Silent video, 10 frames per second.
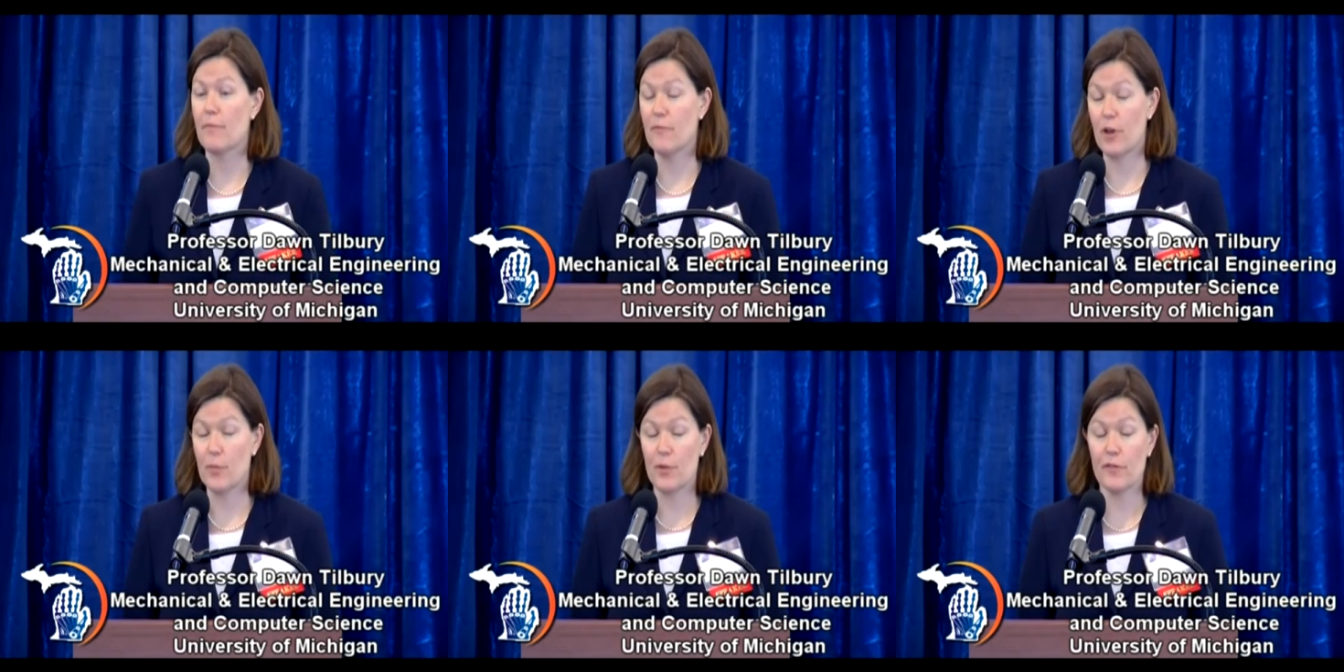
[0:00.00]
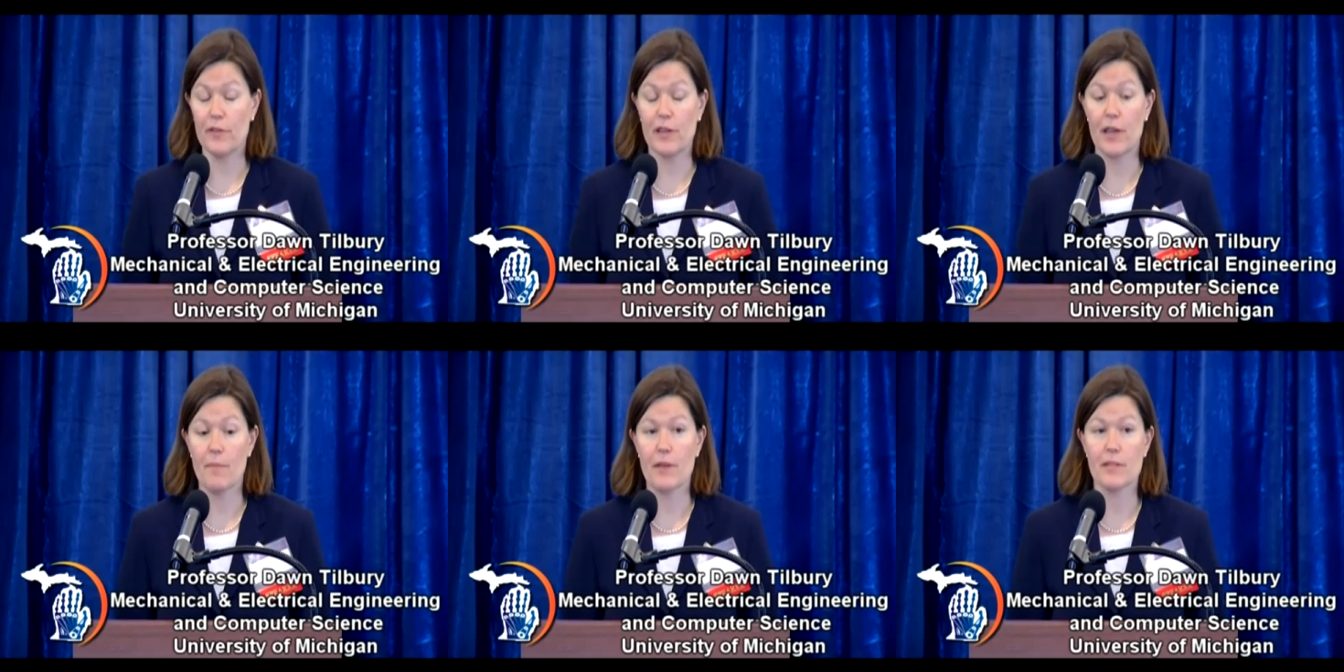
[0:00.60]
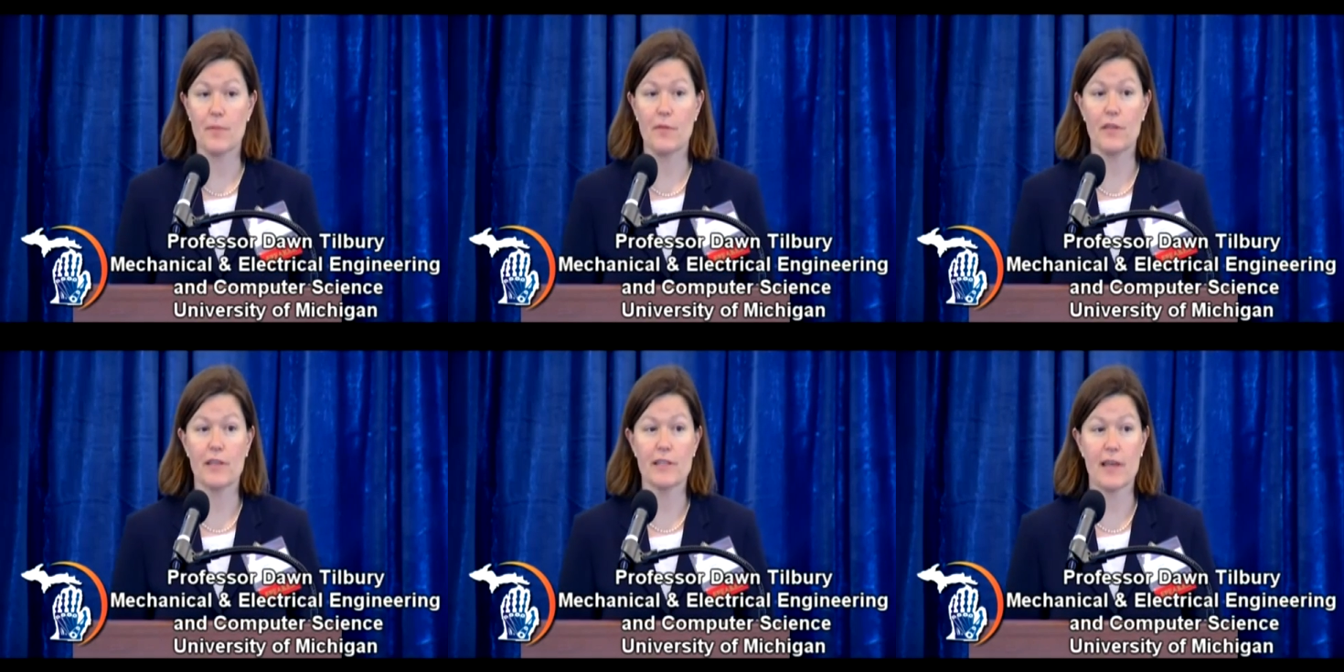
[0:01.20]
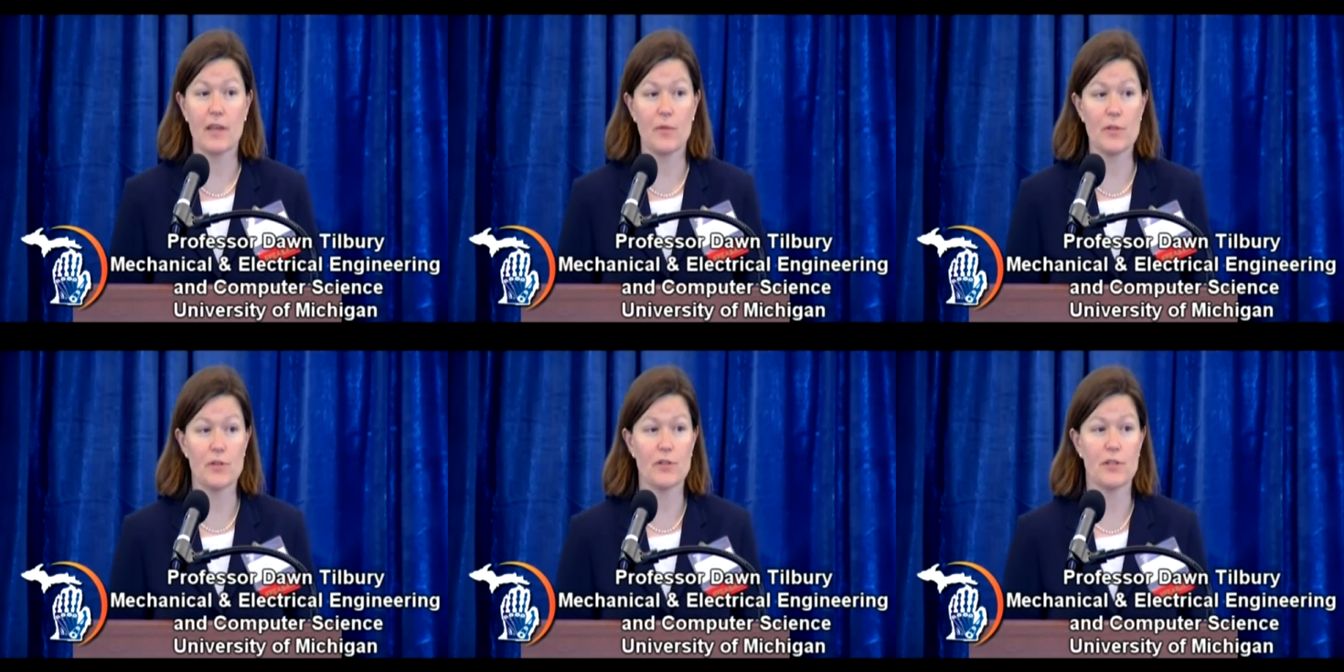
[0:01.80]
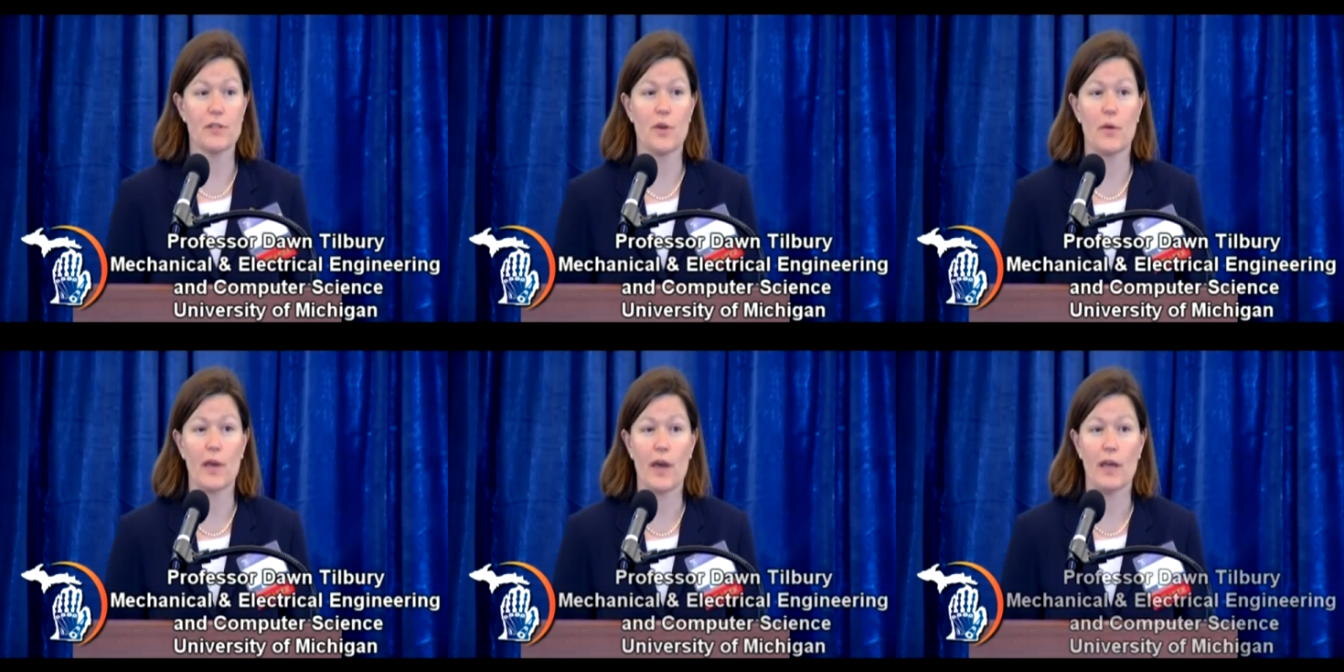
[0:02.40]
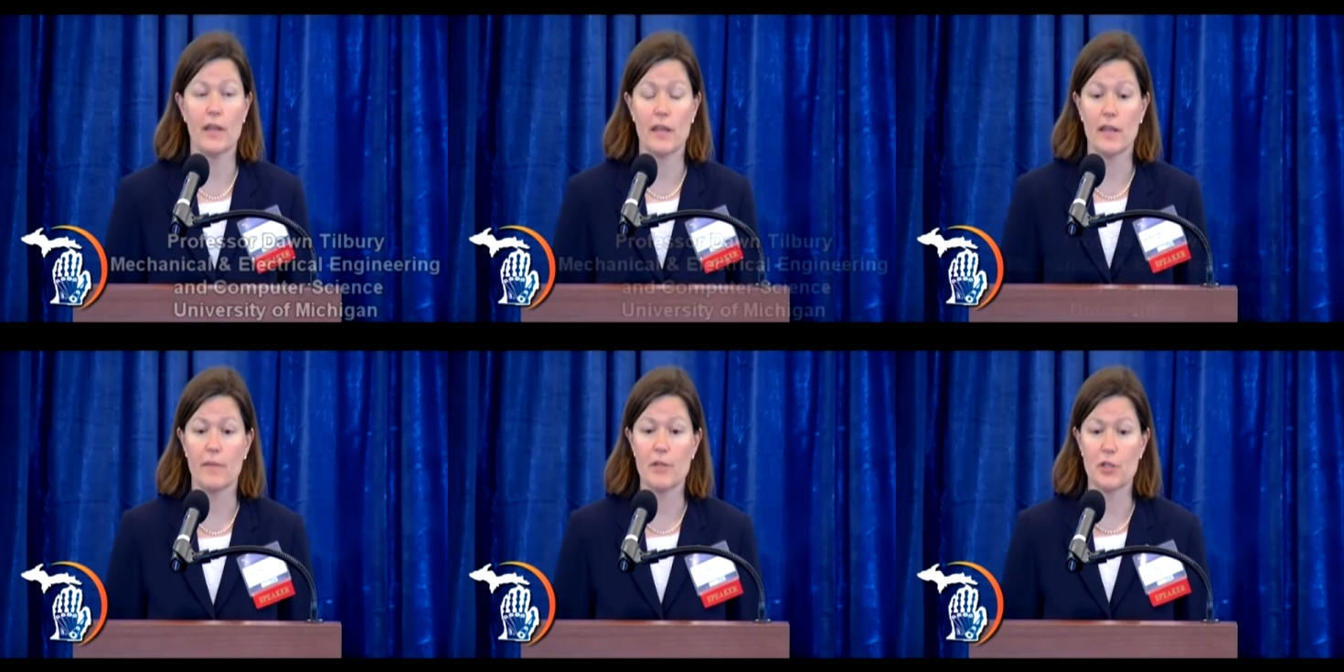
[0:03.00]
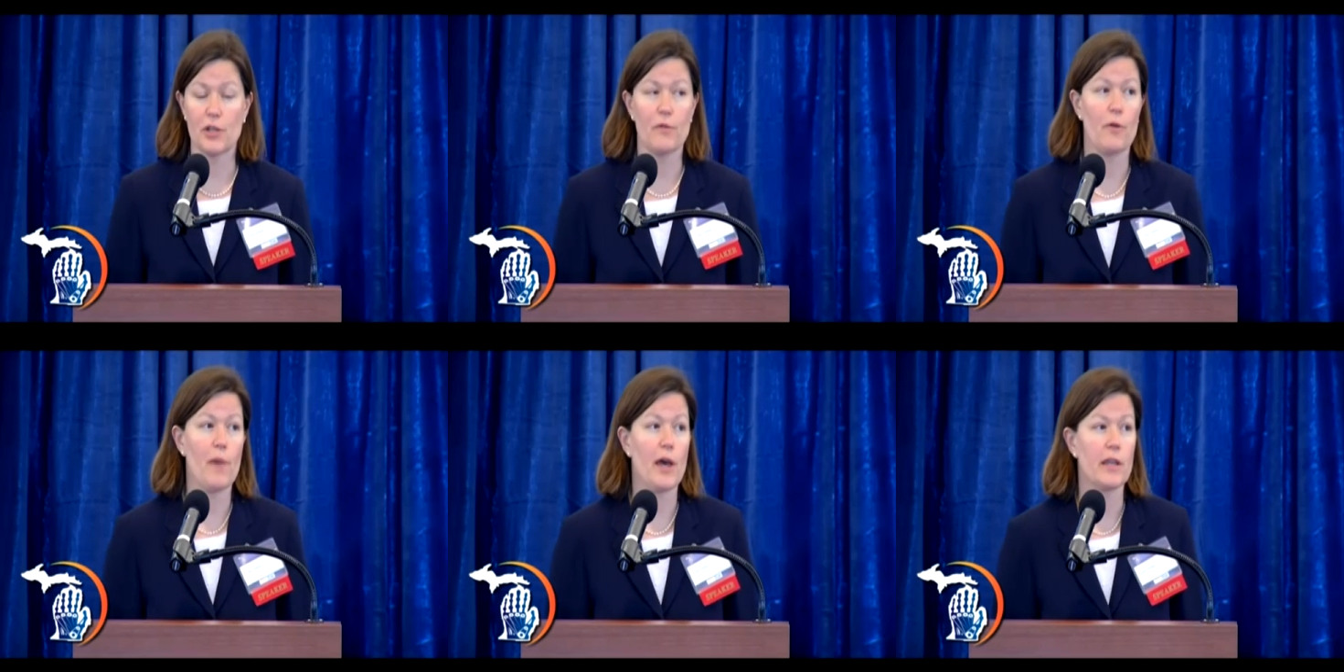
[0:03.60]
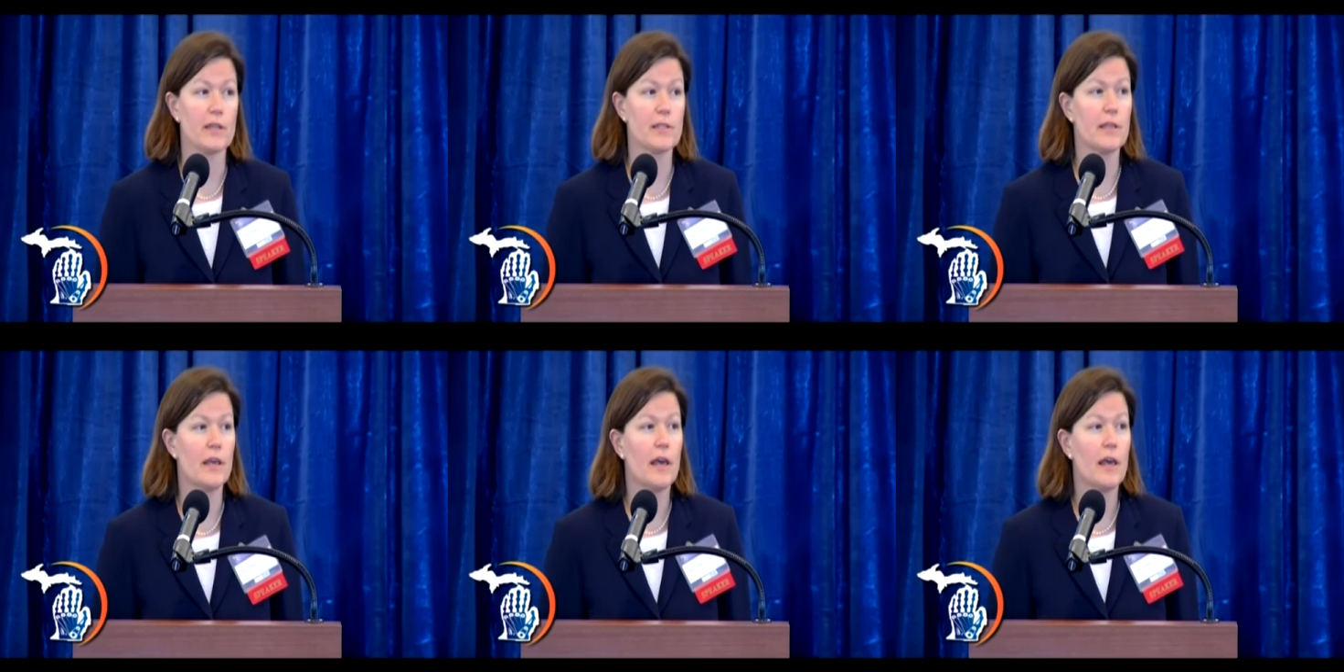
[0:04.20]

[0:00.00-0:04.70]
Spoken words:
very briefly, about some of the exciting research that's going on in Michigan robotics.